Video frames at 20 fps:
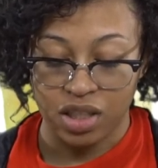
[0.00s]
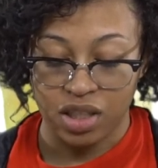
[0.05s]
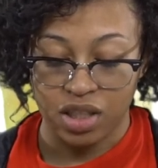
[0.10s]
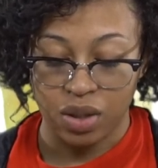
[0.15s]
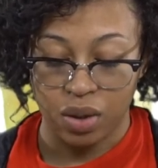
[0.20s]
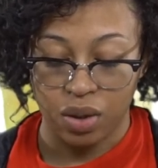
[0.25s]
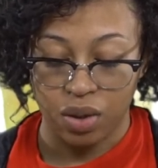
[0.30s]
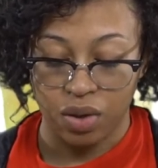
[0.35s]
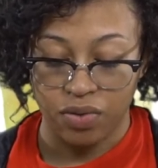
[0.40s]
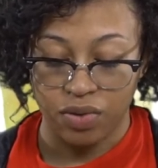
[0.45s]

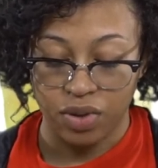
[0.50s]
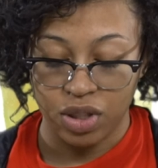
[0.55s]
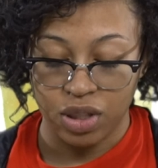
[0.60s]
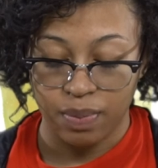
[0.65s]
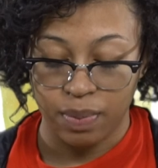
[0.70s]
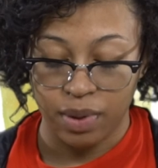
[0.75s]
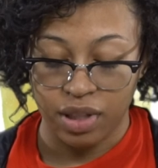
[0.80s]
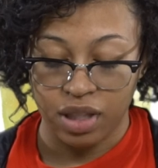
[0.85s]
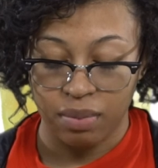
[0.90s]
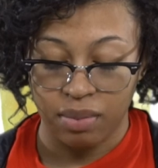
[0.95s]
so if you split